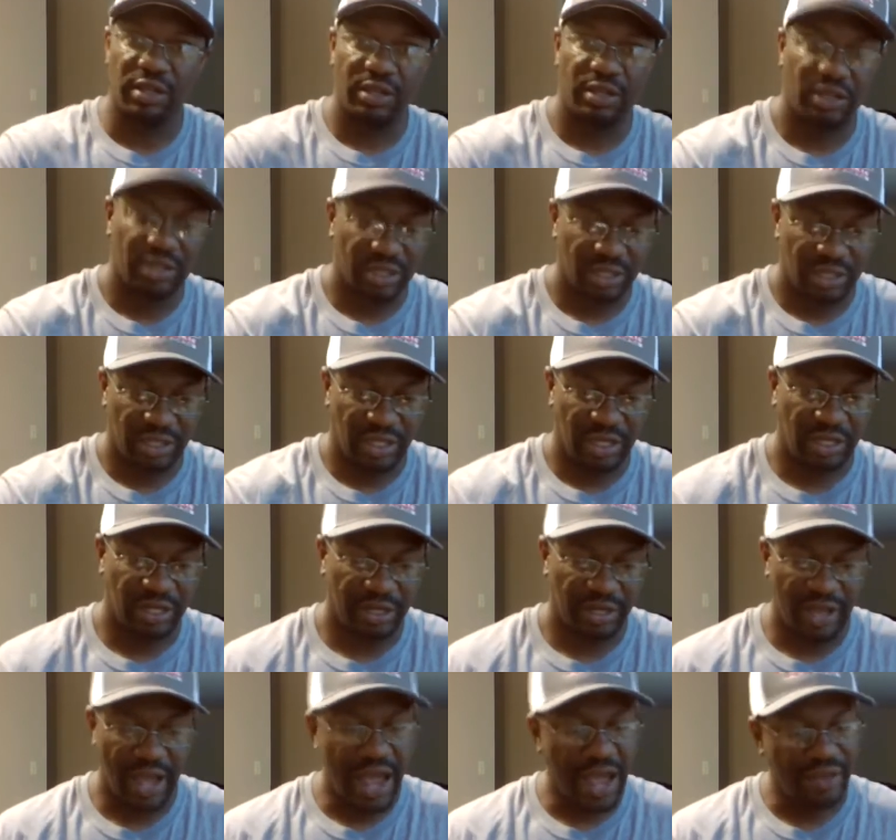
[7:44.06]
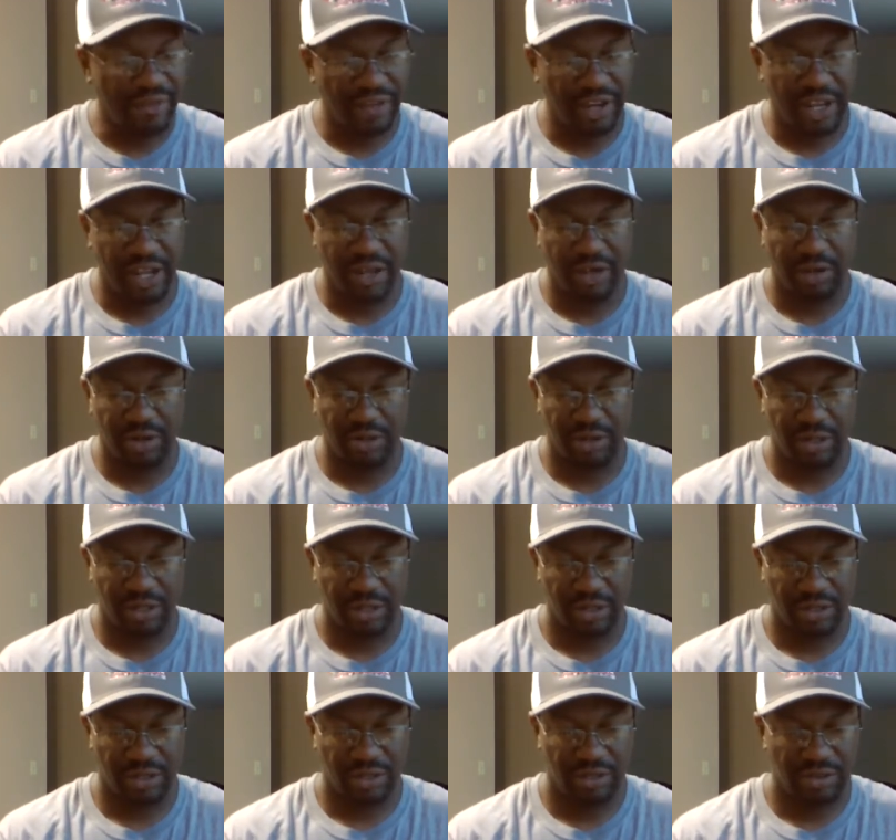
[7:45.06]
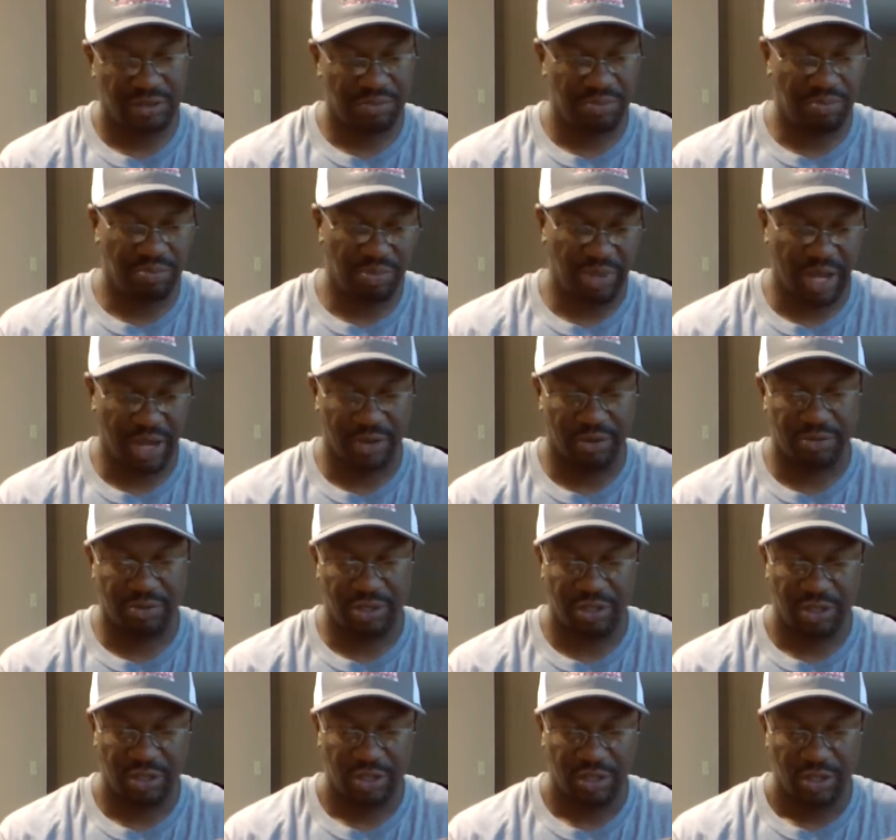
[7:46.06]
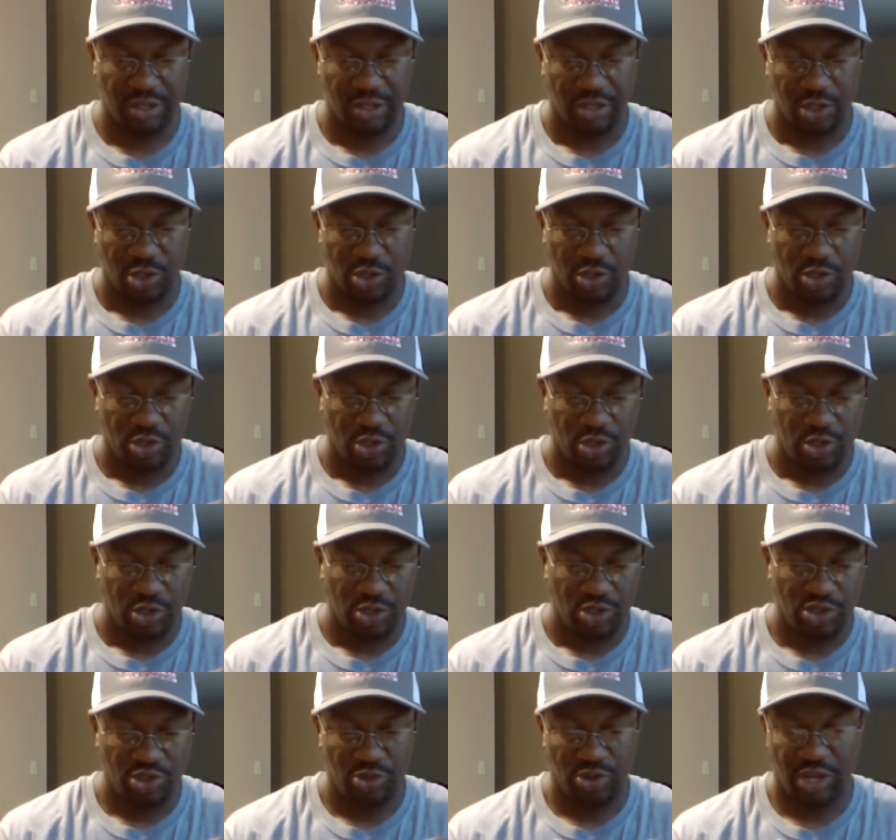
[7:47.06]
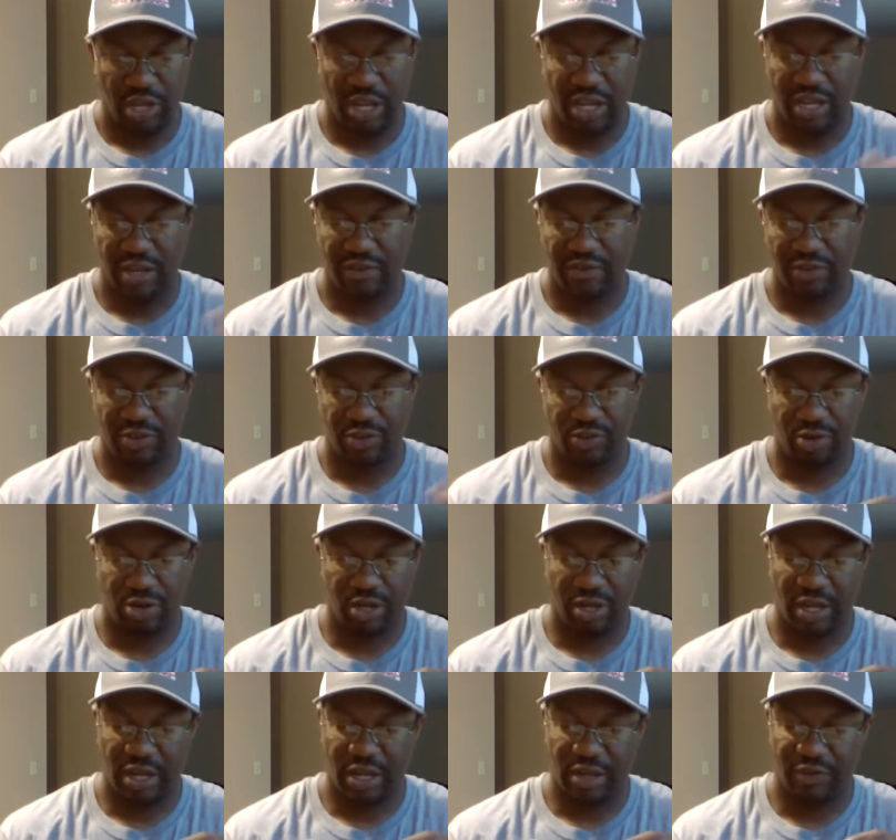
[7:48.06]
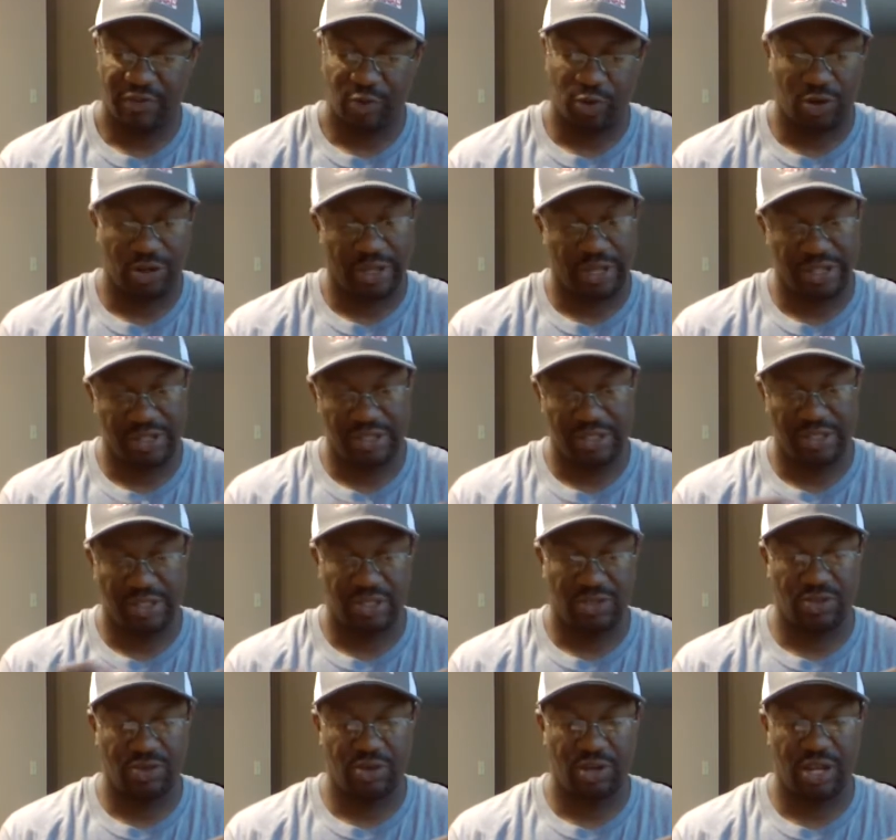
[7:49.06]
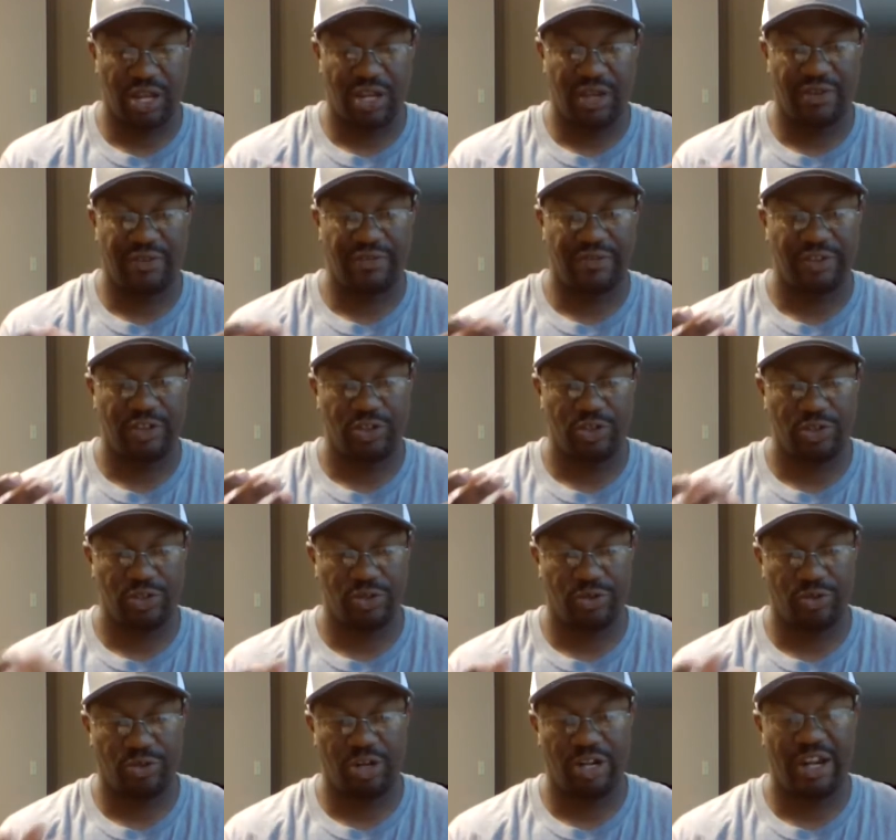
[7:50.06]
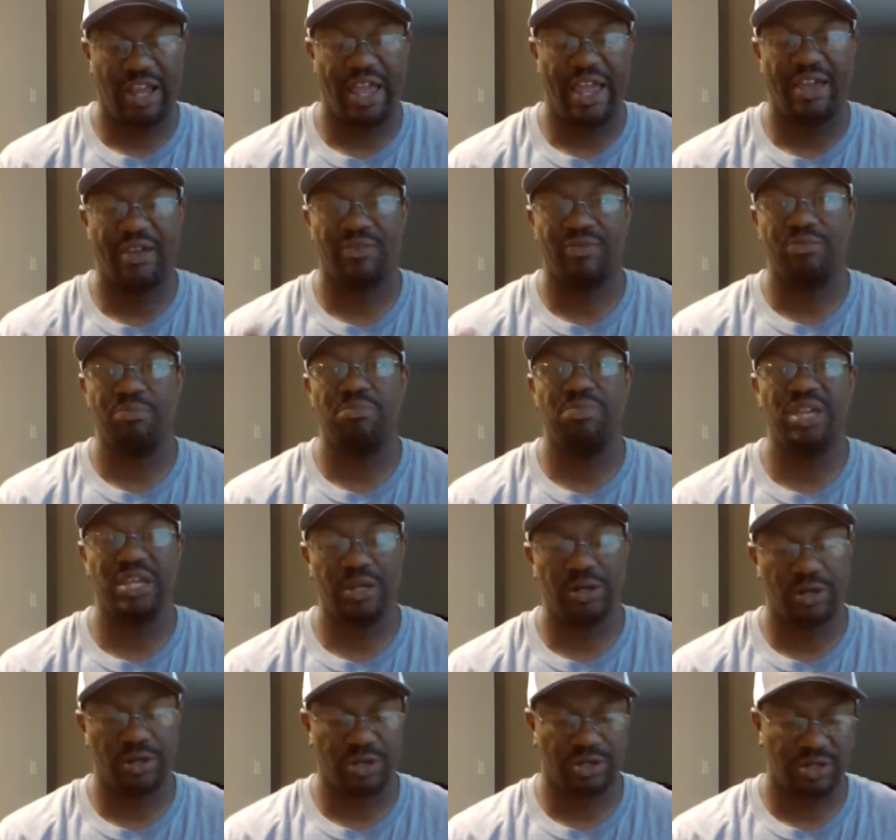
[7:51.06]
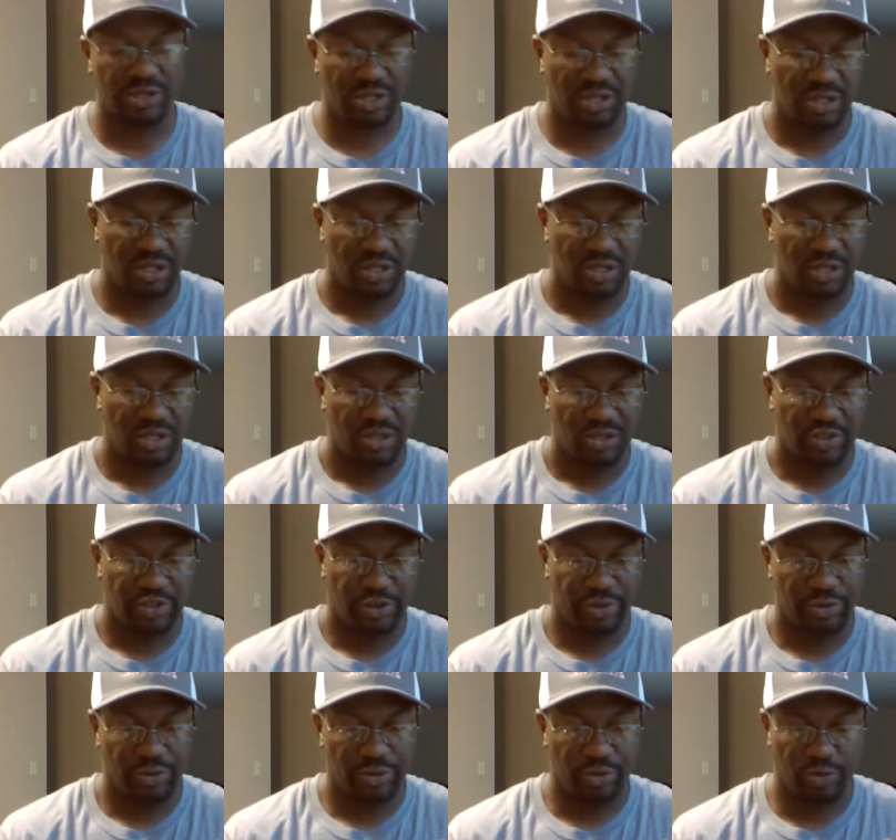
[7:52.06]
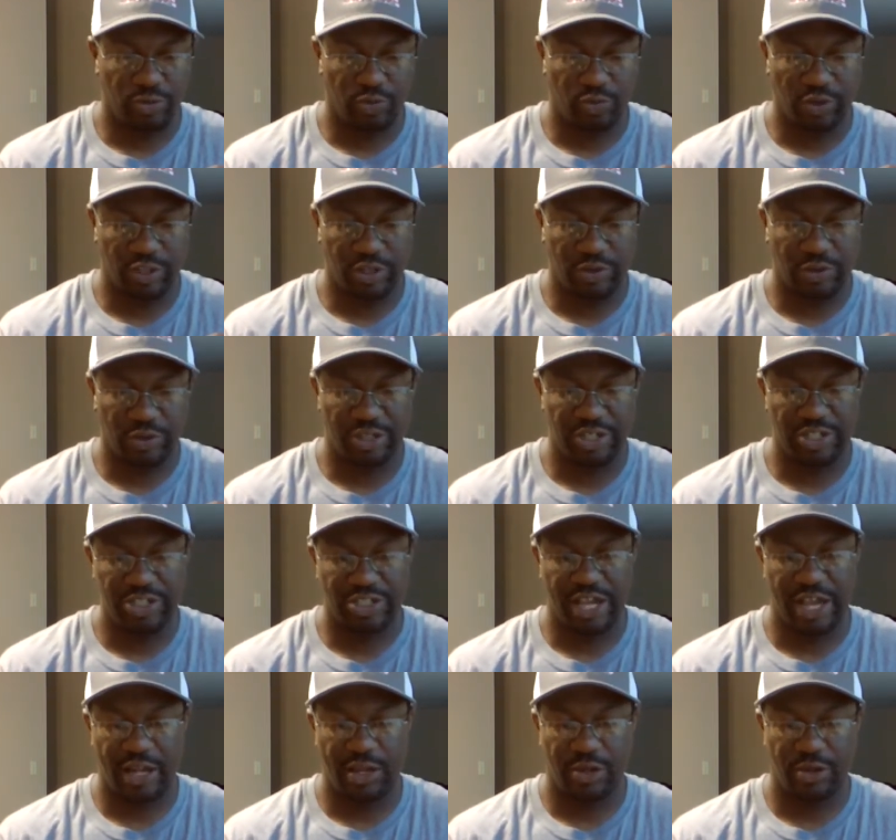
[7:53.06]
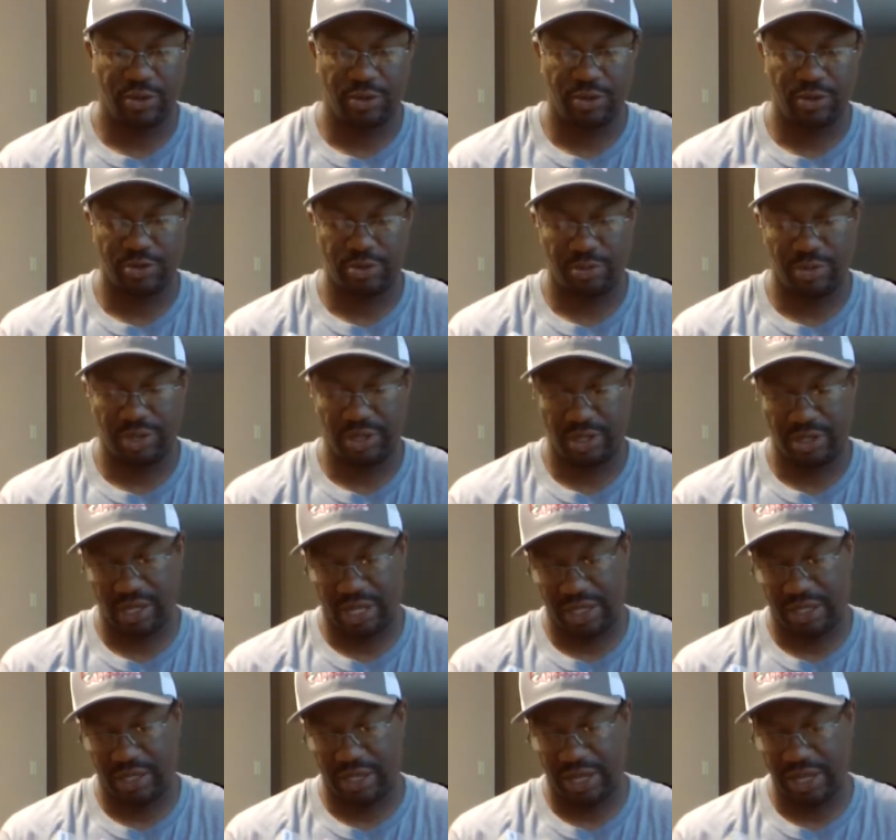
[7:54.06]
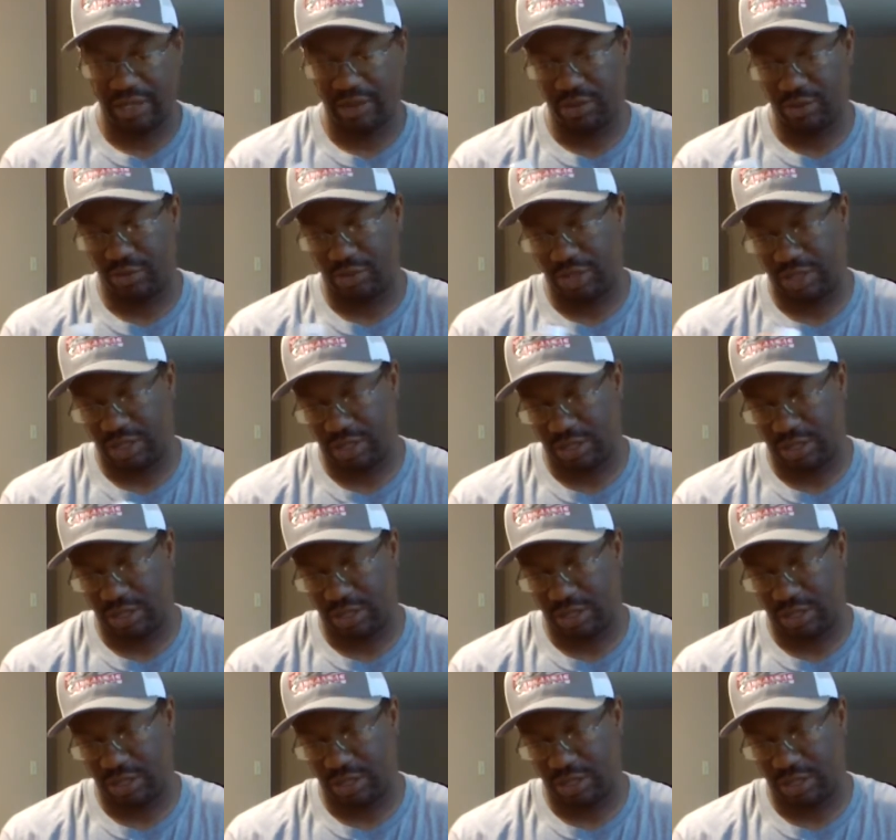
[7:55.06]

and then it'll dive down about two and a half to three and a half or I guess it says two and a half to three and a half meters so really really shallow but I like the way that